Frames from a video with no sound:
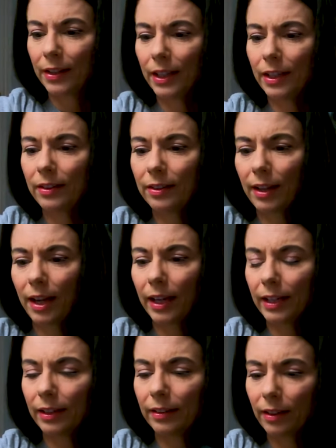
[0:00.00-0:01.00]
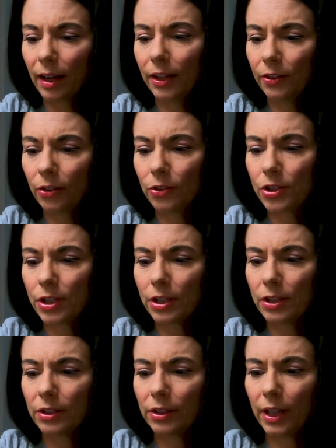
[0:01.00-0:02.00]
The inside is
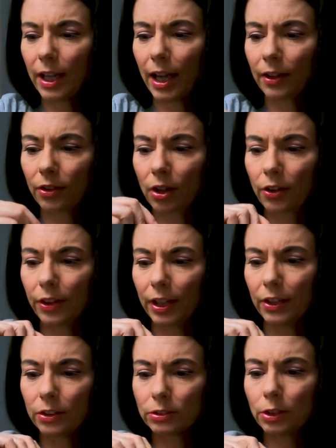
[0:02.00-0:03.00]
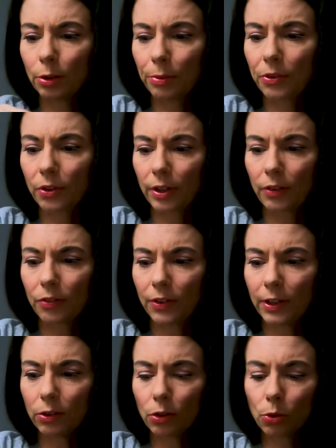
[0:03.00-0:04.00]
Isochill, as are the ear loops, so they
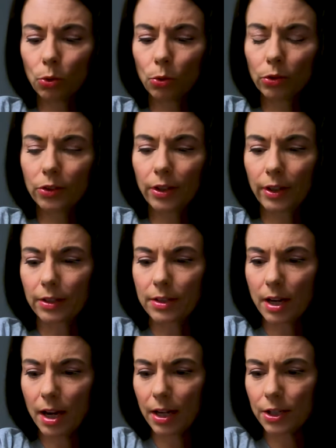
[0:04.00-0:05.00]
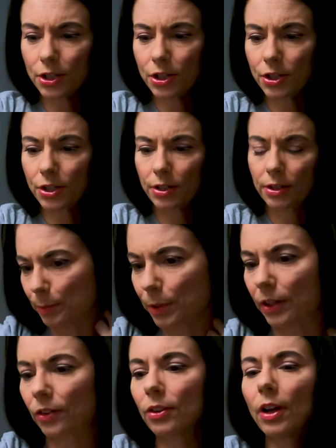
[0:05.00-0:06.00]
feel cool to the touch.
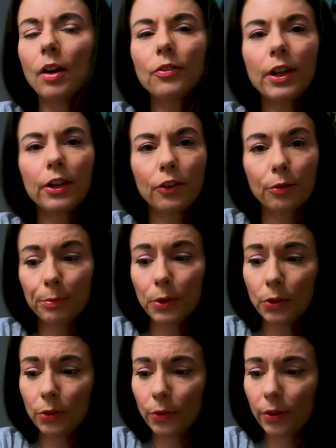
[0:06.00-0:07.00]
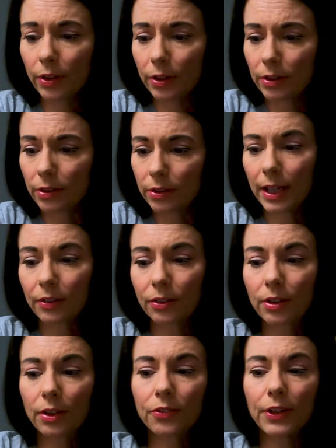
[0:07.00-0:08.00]
Fabric is soft and smooth.
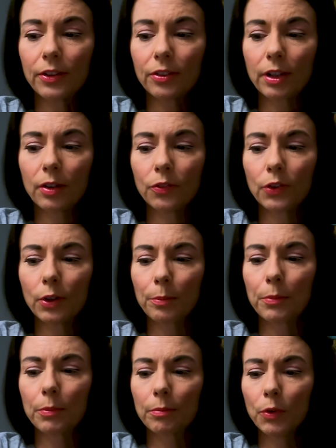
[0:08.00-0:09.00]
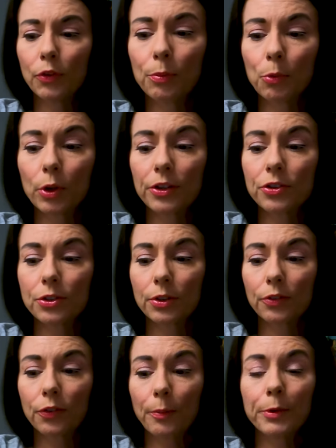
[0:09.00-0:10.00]
Next to the face comfort, moves
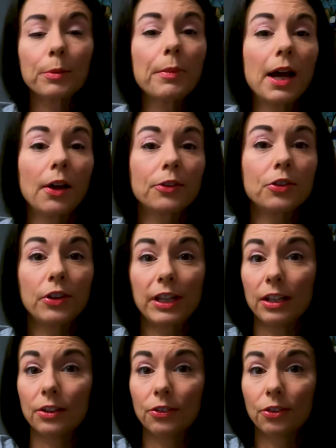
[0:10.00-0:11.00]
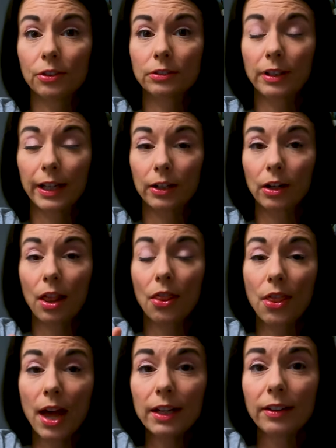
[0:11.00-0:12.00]
moisture from your mouth to the insert layer.
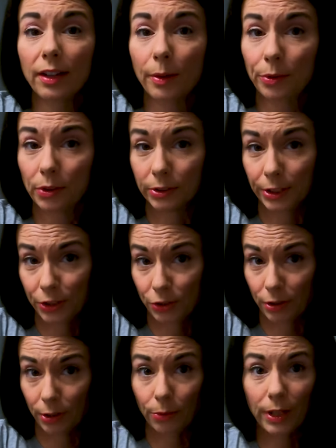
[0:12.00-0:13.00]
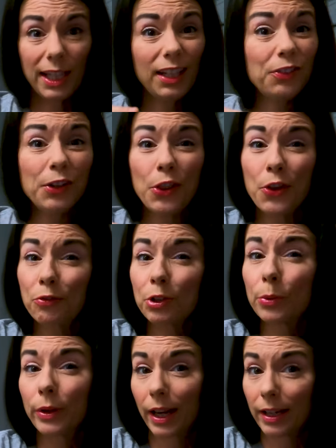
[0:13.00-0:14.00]
That is absolutely true, even
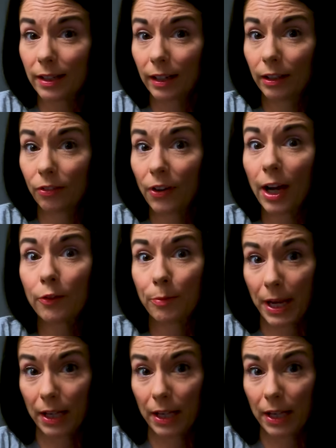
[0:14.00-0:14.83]
through an N95